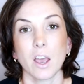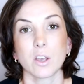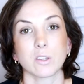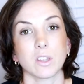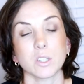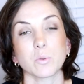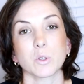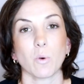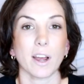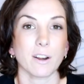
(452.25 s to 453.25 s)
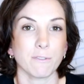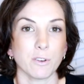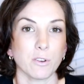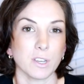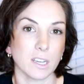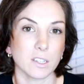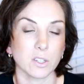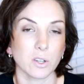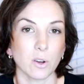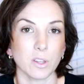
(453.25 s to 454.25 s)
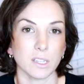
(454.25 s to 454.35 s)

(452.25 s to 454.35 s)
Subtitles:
So this was quite a few years ago.